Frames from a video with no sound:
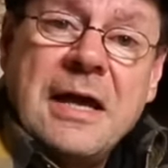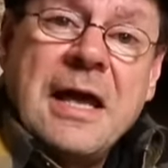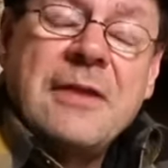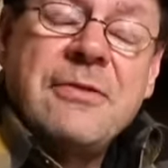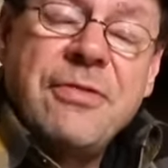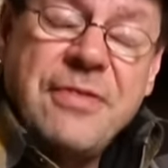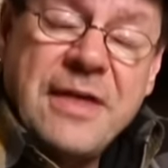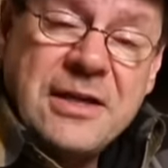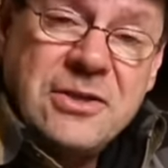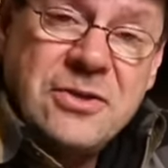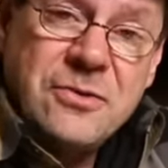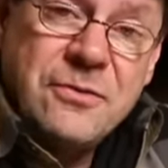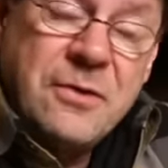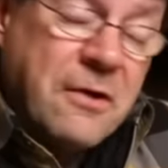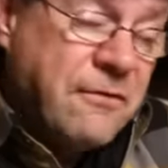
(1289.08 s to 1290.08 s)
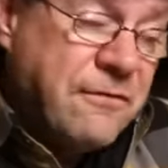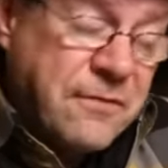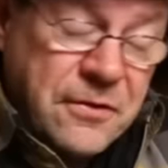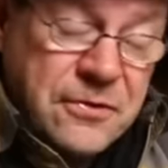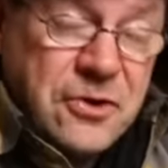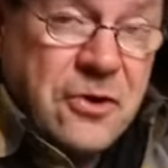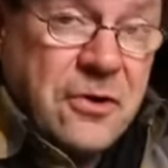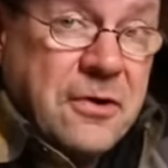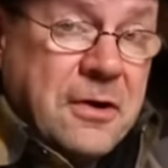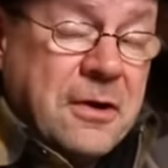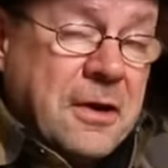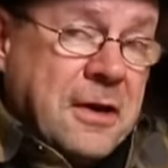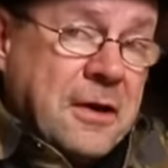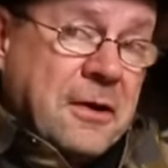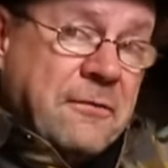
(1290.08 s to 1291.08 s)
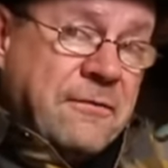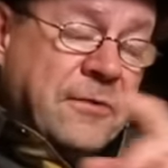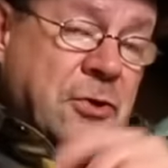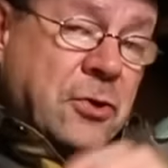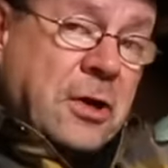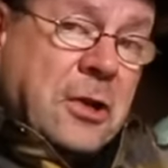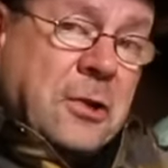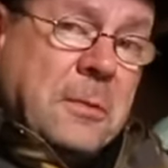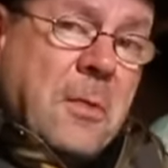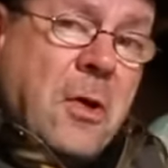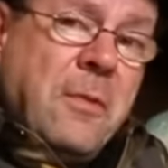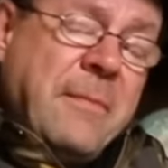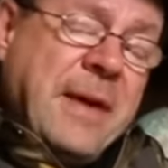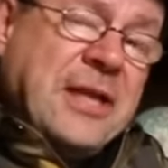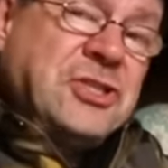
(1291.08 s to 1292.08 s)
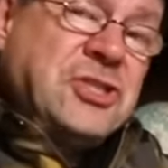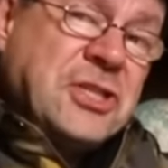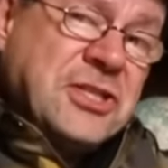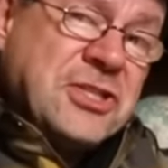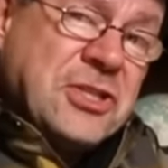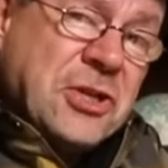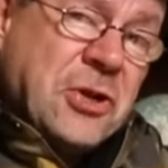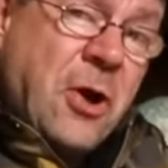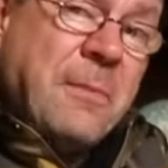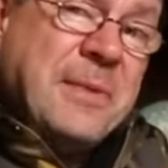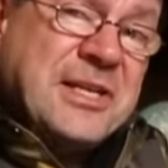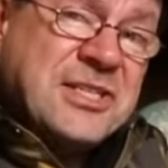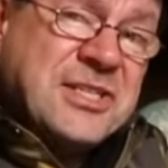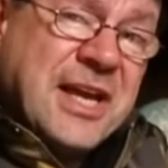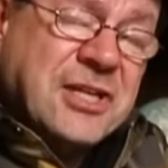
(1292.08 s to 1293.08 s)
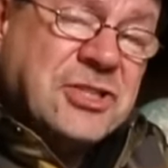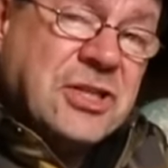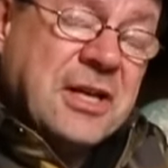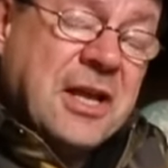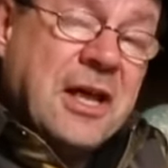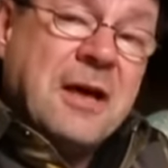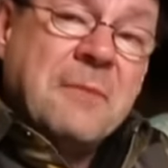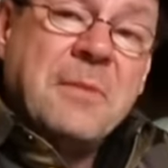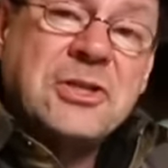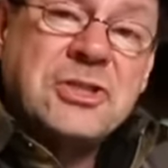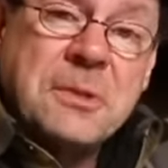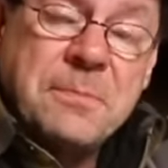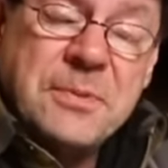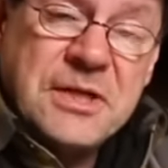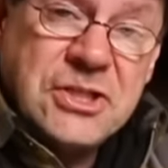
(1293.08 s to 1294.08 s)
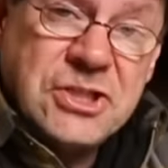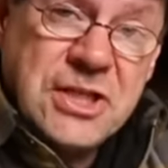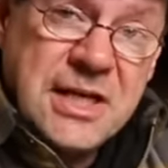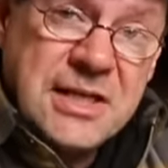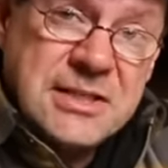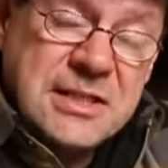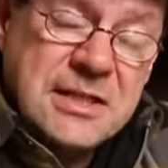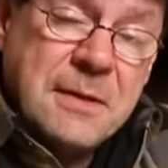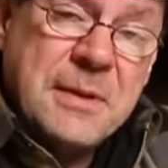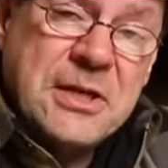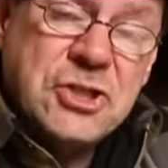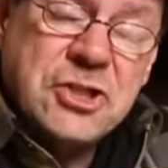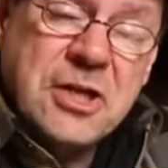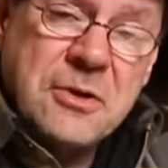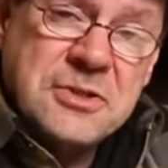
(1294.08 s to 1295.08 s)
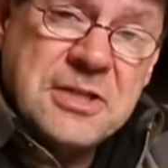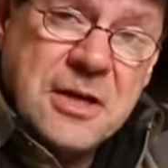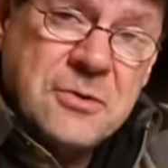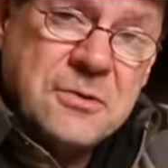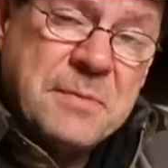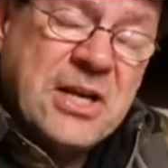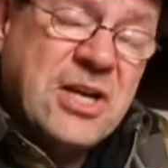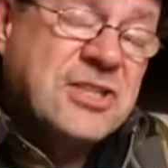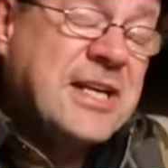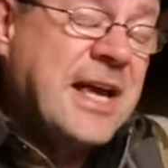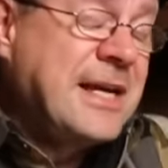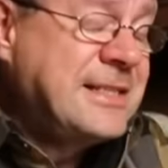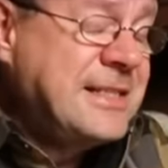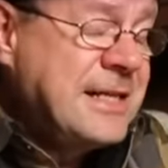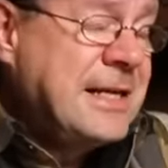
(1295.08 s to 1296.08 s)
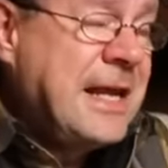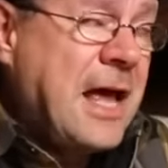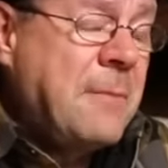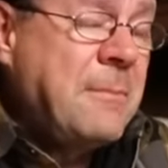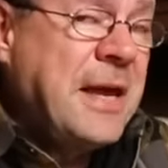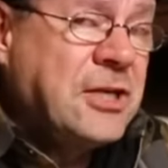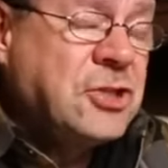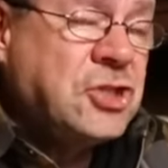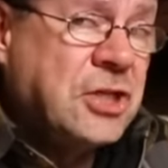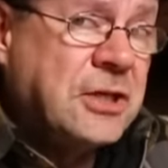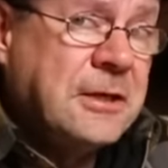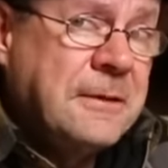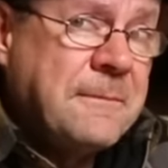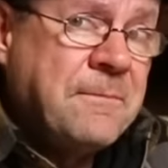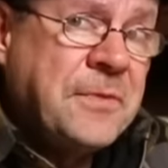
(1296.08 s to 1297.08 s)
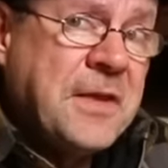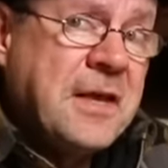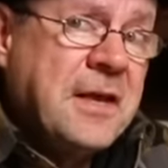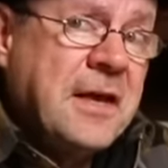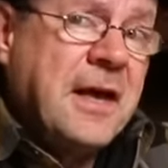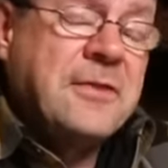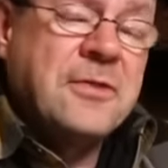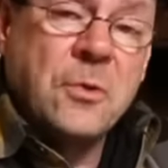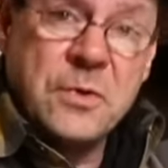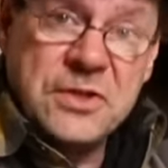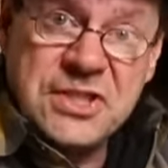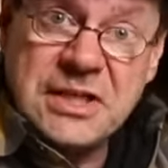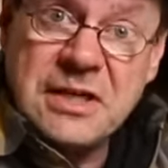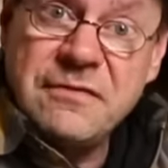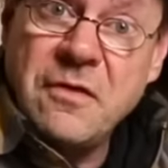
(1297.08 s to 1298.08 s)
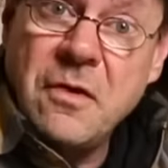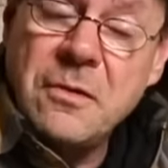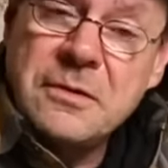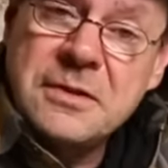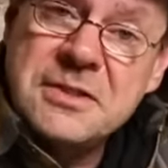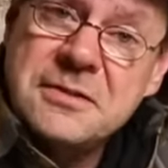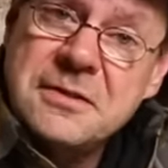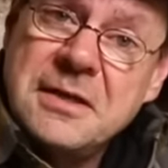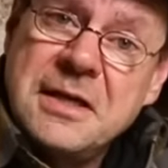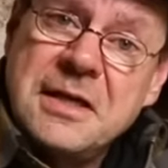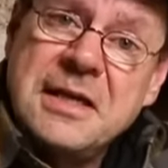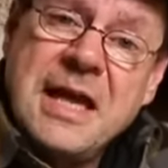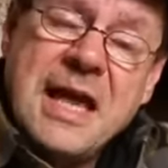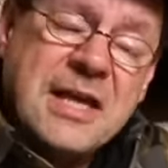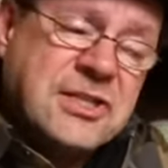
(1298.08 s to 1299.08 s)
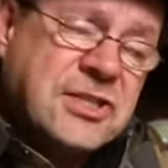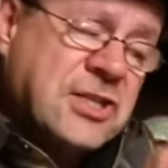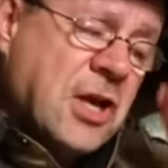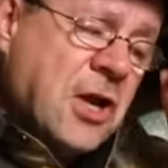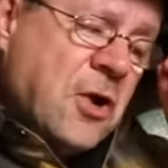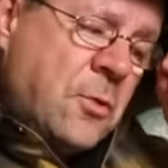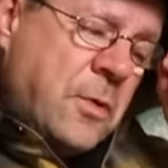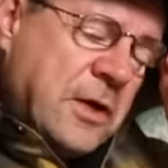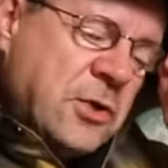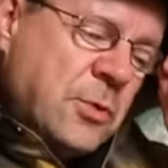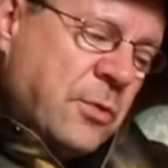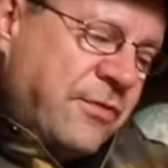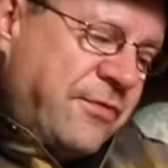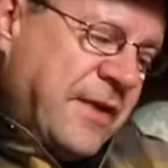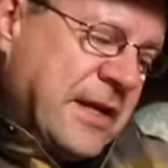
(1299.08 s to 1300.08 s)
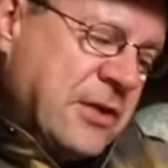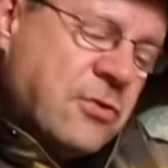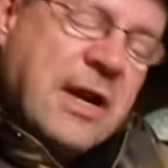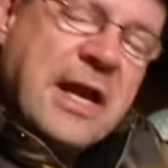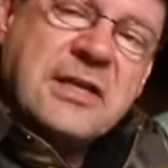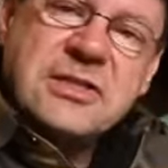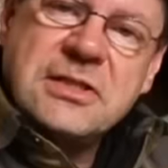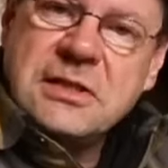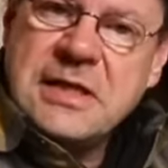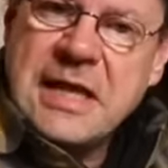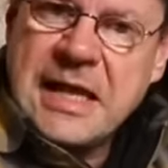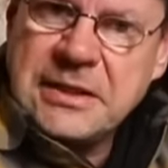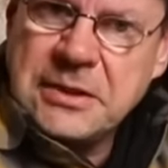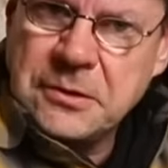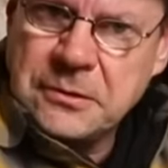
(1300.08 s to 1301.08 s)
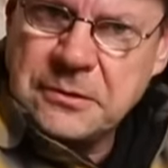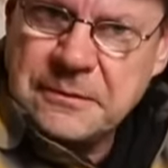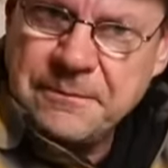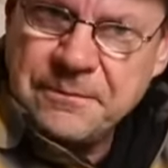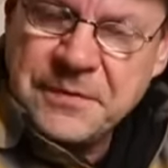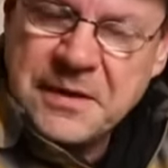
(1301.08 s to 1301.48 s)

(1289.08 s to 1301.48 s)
And thank you for your for your little malt mentions in the comments section. Much appreciated and a big shout out because I did get a mention at the Whiskey Vault. Yes, where you will find Rex and Daniel.